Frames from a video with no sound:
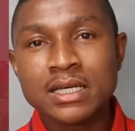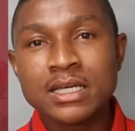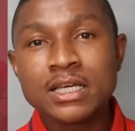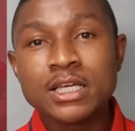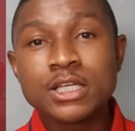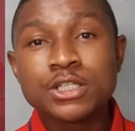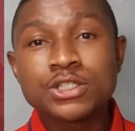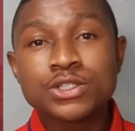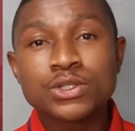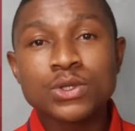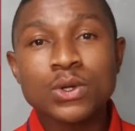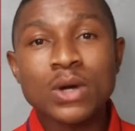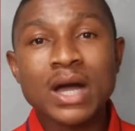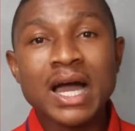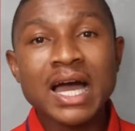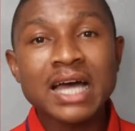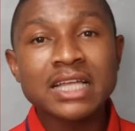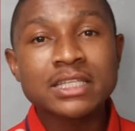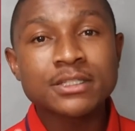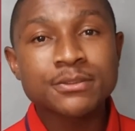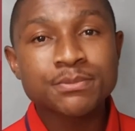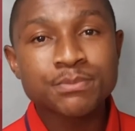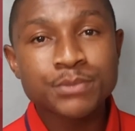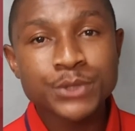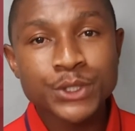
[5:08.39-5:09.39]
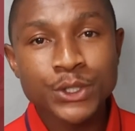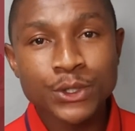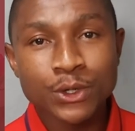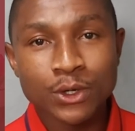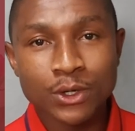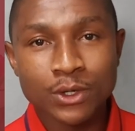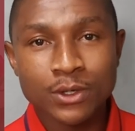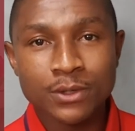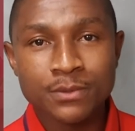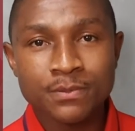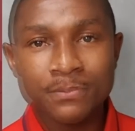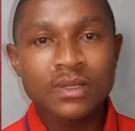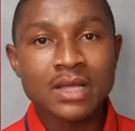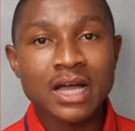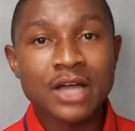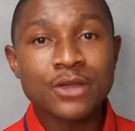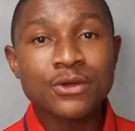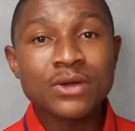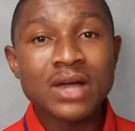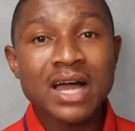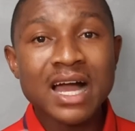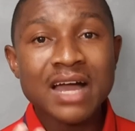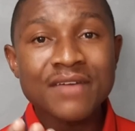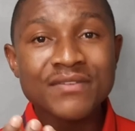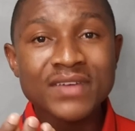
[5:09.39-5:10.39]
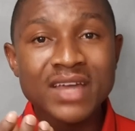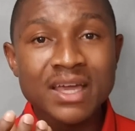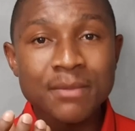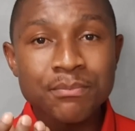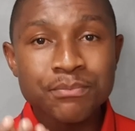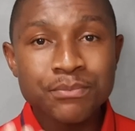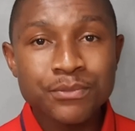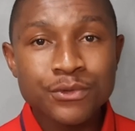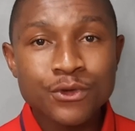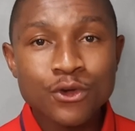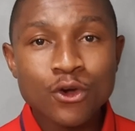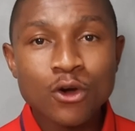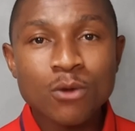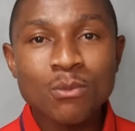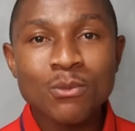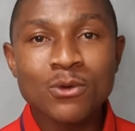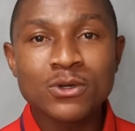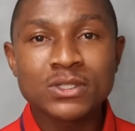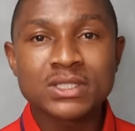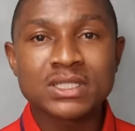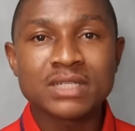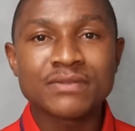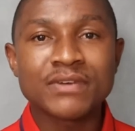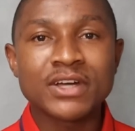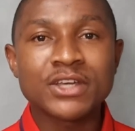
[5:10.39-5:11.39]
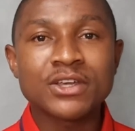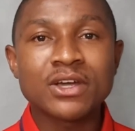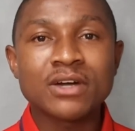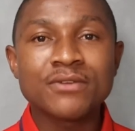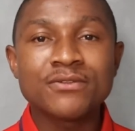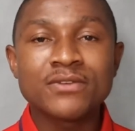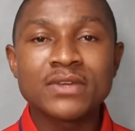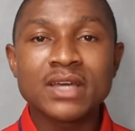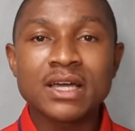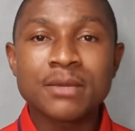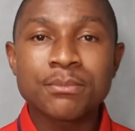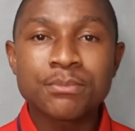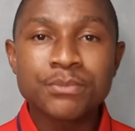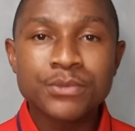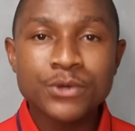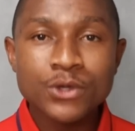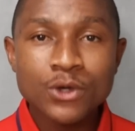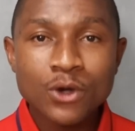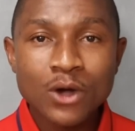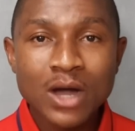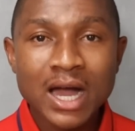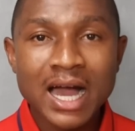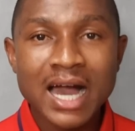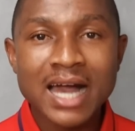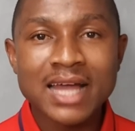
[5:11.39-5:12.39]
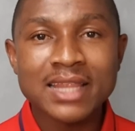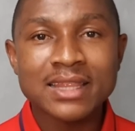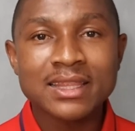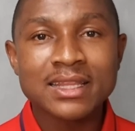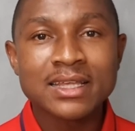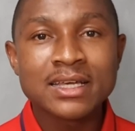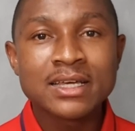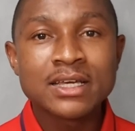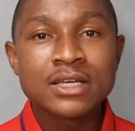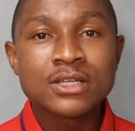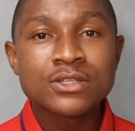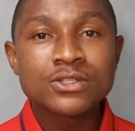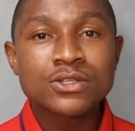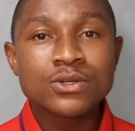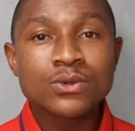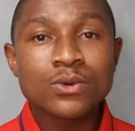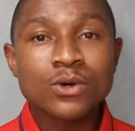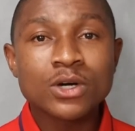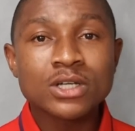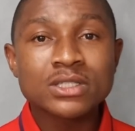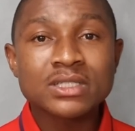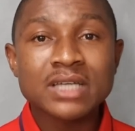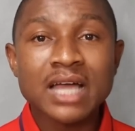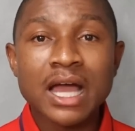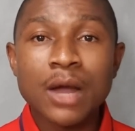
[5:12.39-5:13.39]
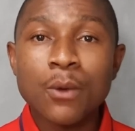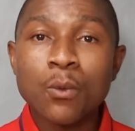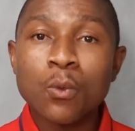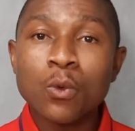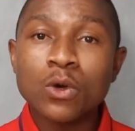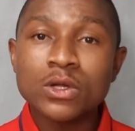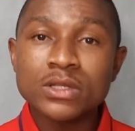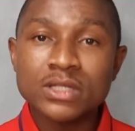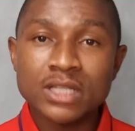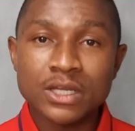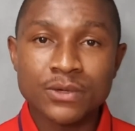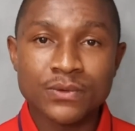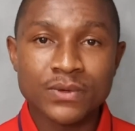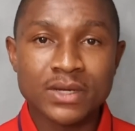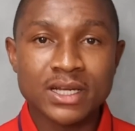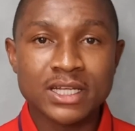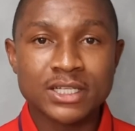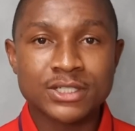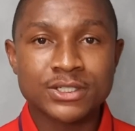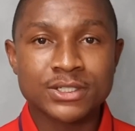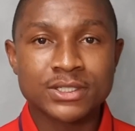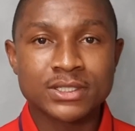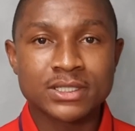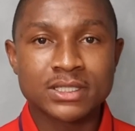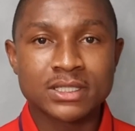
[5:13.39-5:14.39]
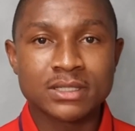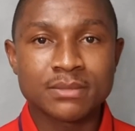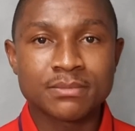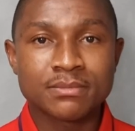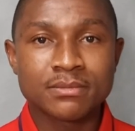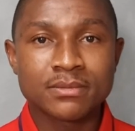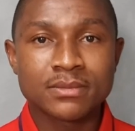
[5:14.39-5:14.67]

Is your heart pure? Are you having a pure motive? Are you having a pure heart towards I want a relationship?